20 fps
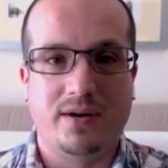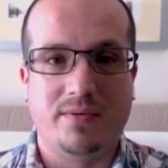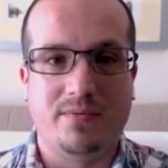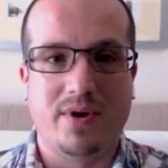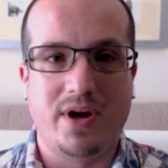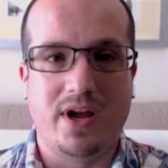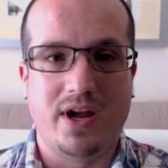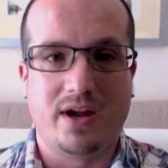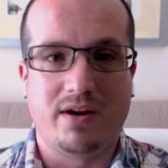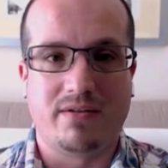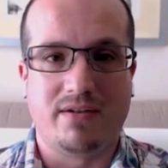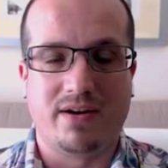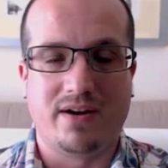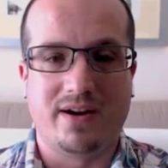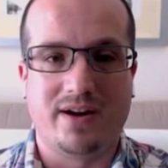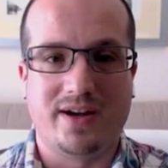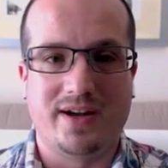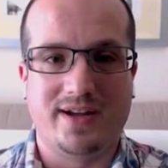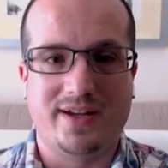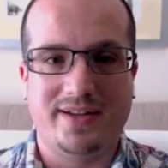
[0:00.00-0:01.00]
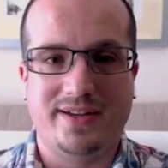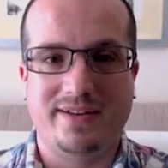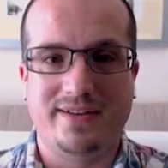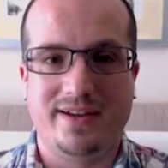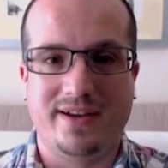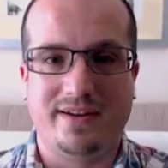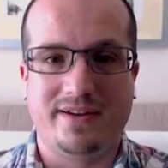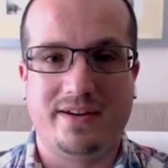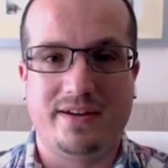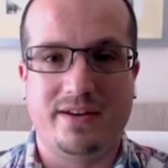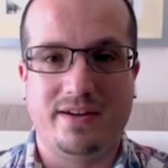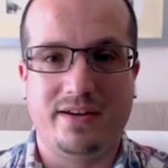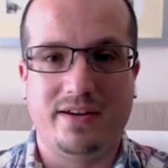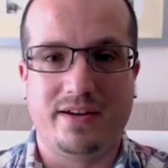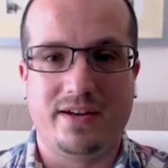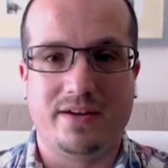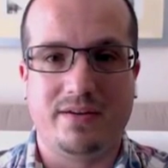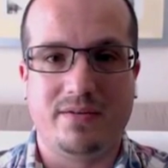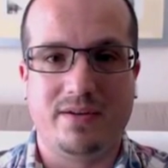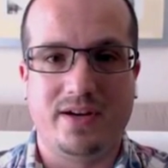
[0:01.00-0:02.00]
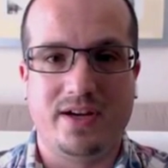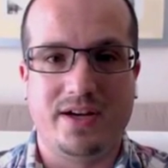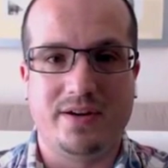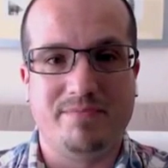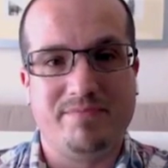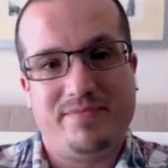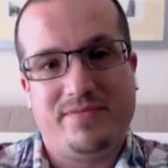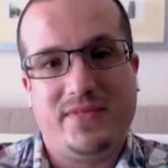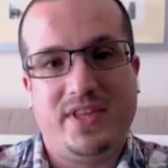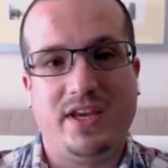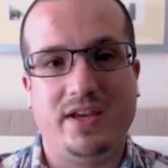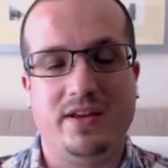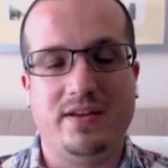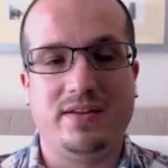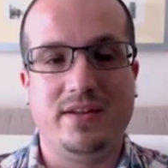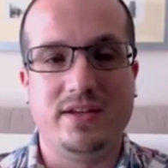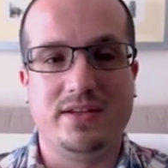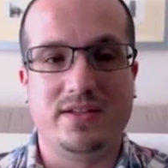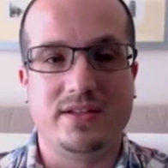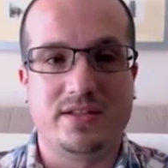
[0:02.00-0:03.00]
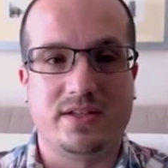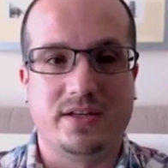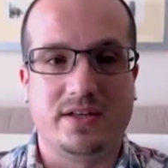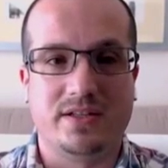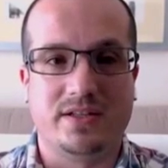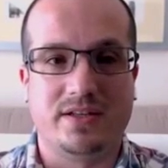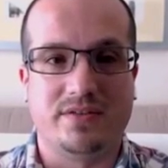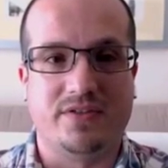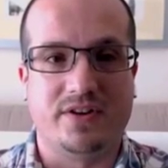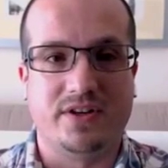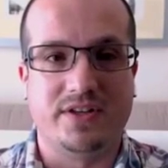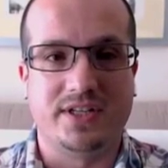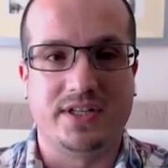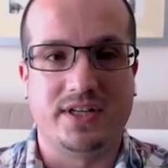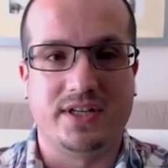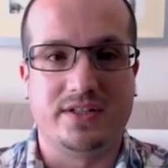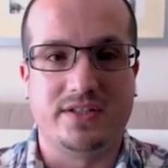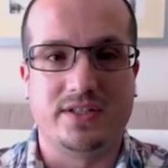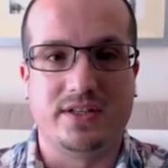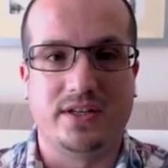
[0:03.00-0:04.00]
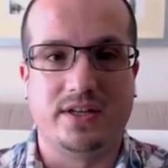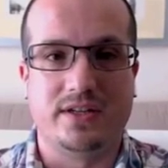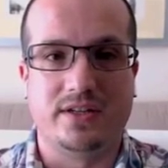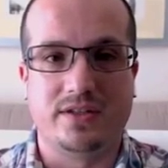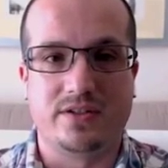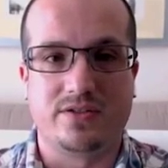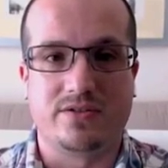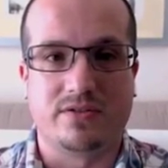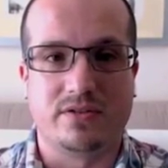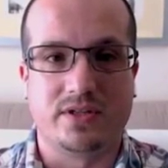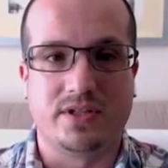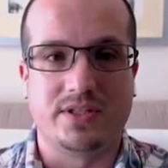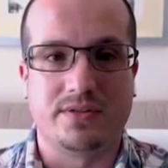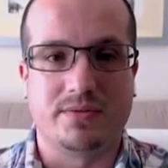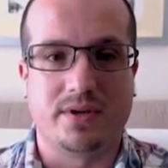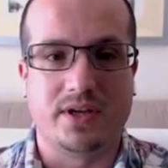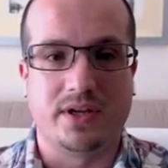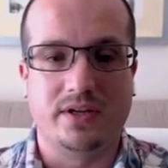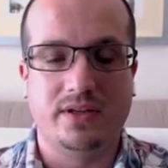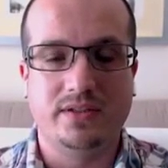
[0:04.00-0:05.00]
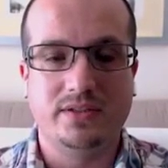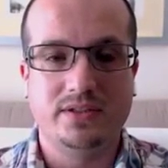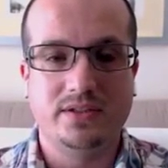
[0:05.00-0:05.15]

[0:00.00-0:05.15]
where, yeah, you know, they decided to fight against it in the strongest way.